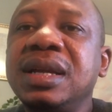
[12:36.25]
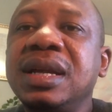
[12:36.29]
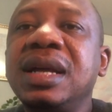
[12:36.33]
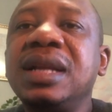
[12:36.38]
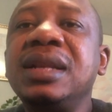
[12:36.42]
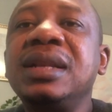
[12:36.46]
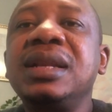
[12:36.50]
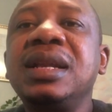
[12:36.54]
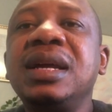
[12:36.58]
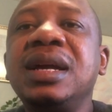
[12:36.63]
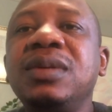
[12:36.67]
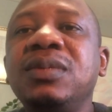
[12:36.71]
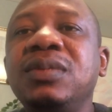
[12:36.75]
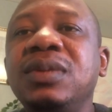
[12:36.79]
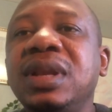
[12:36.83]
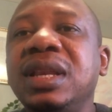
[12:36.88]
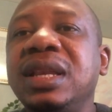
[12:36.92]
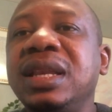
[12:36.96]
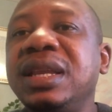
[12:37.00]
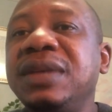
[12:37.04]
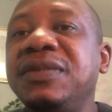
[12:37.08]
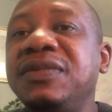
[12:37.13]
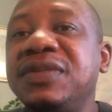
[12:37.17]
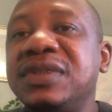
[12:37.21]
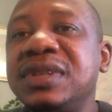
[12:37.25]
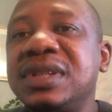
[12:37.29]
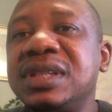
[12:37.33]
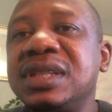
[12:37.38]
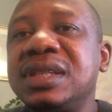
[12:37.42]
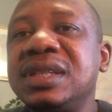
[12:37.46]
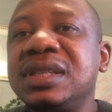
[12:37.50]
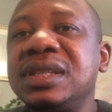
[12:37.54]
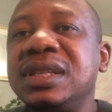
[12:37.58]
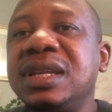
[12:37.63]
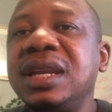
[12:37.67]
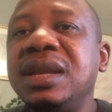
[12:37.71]
Allah will lift
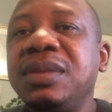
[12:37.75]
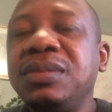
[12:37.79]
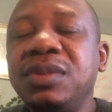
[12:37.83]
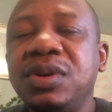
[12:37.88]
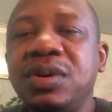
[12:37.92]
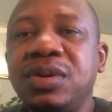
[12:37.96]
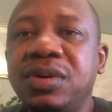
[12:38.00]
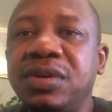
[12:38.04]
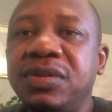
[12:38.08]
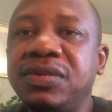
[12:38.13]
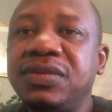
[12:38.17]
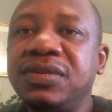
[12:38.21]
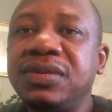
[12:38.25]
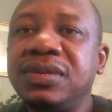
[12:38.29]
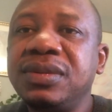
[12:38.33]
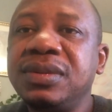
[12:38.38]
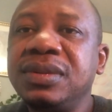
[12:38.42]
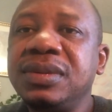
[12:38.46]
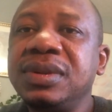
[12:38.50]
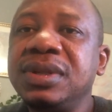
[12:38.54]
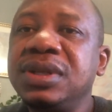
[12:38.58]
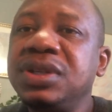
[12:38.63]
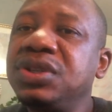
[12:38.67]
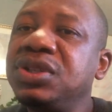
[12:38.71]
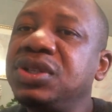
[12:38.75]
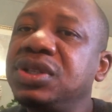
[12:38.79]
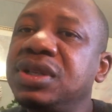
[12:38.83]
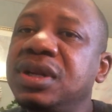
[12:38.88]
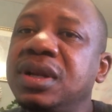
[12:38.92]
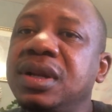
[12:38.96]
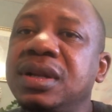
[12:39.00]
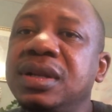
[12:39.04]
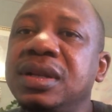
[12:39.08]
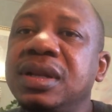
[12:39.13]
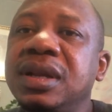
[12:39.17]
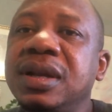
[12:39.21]
them off,
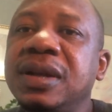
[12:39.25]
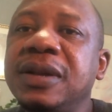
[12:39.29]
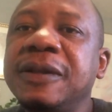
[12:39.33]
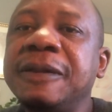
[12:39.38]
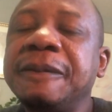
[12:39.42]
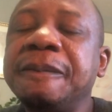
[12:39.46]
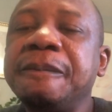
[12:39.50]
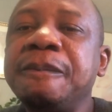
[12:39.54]
inshallah.